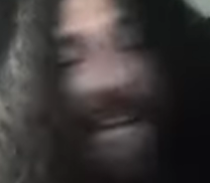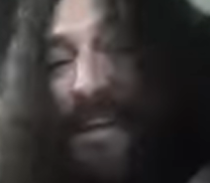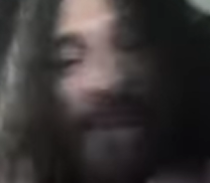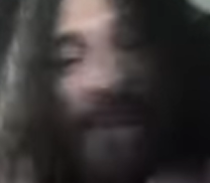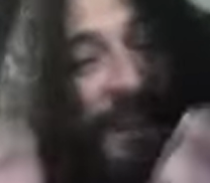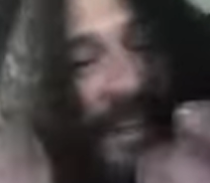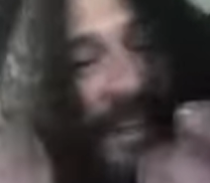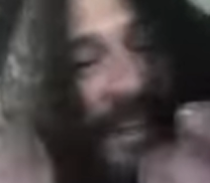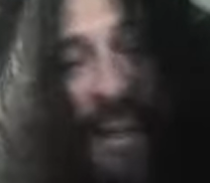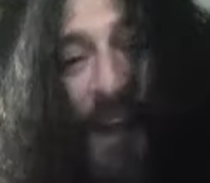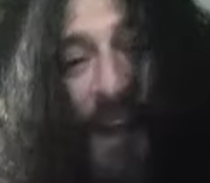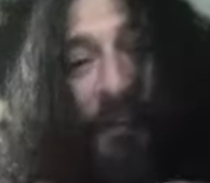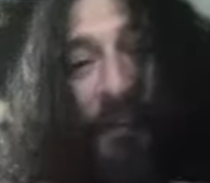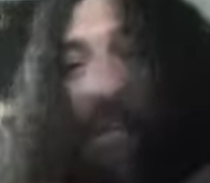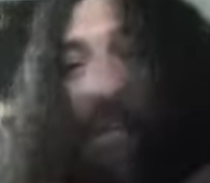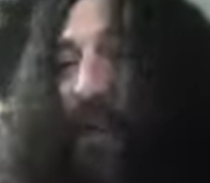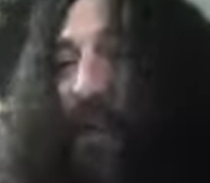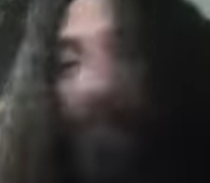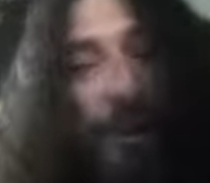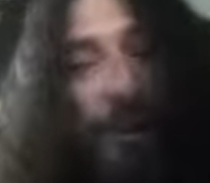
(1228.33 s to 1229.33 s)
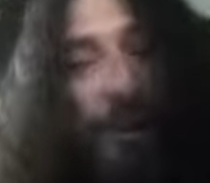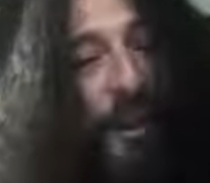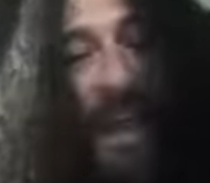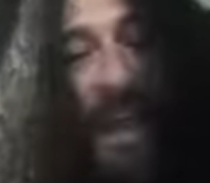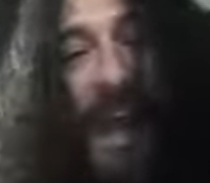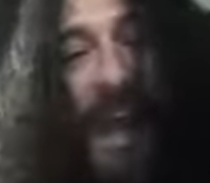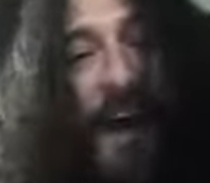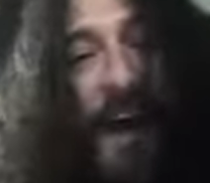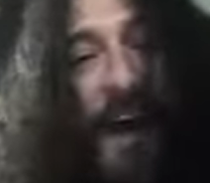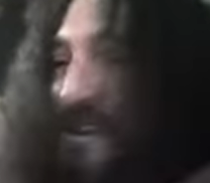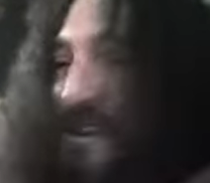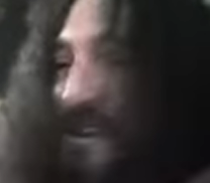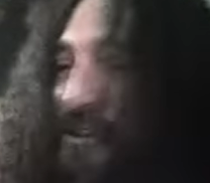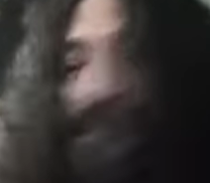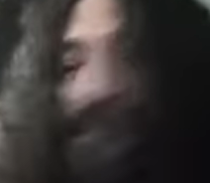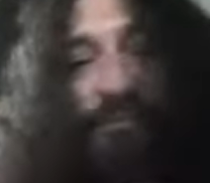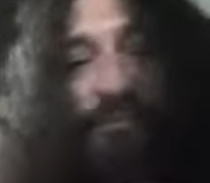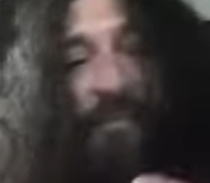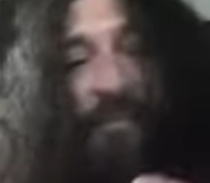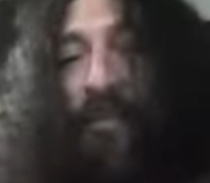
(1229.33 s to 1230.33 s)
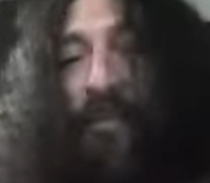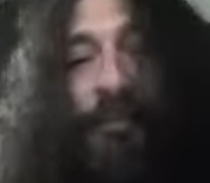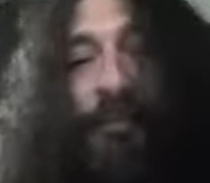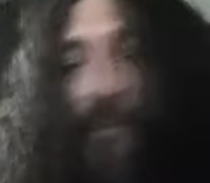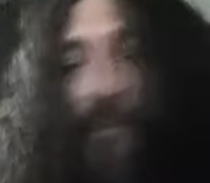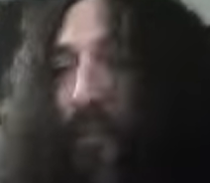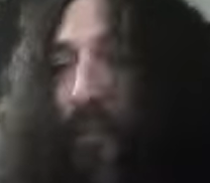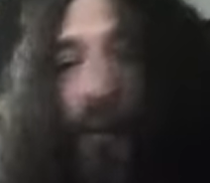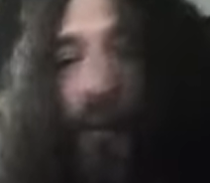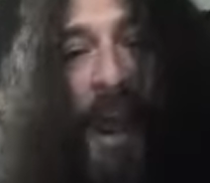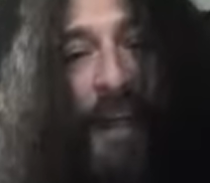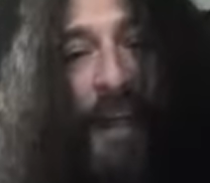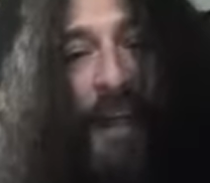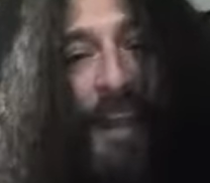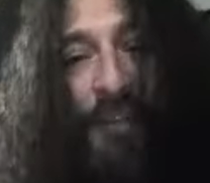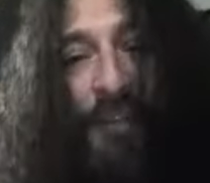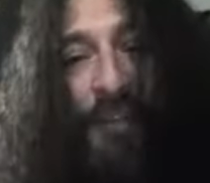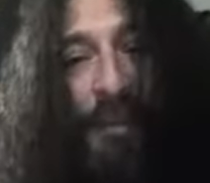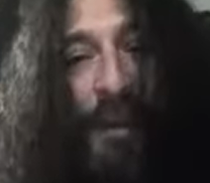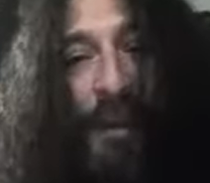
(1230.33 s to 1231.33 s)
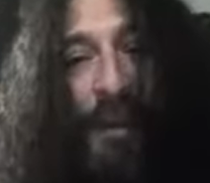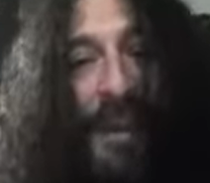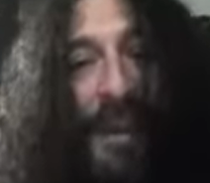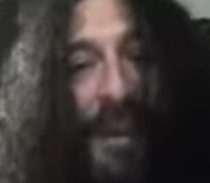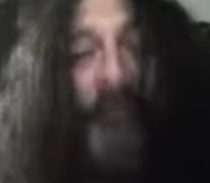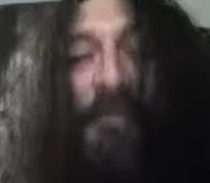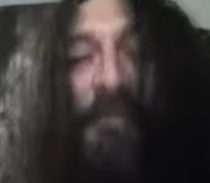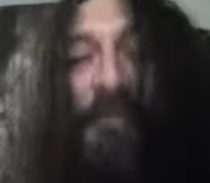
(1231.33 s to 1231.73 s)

being real loud and just riling everybody up.